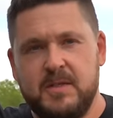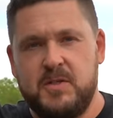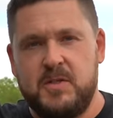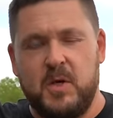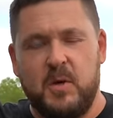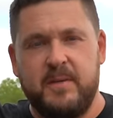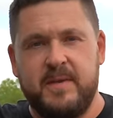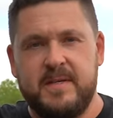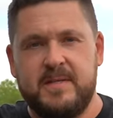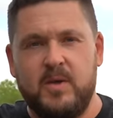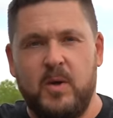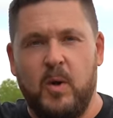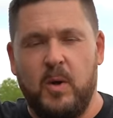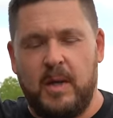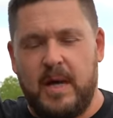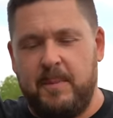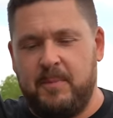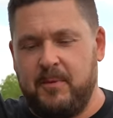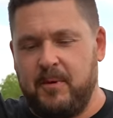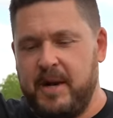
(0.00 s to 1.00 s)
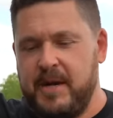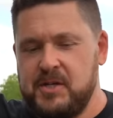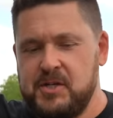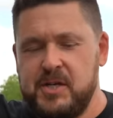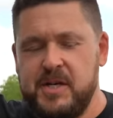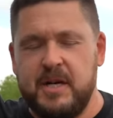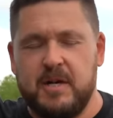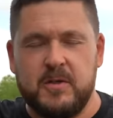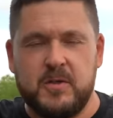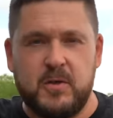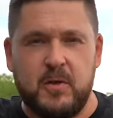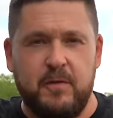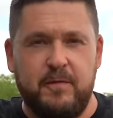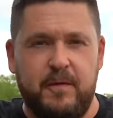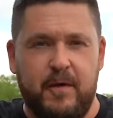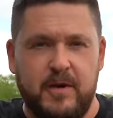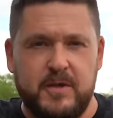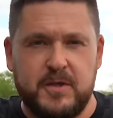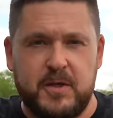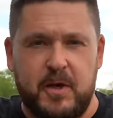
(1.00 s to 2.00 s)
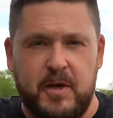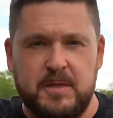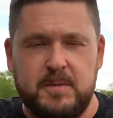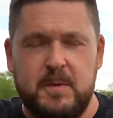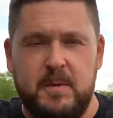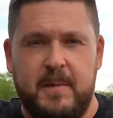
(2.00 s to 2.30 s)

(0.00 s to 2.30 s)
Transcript: So this whole operation here so far has cost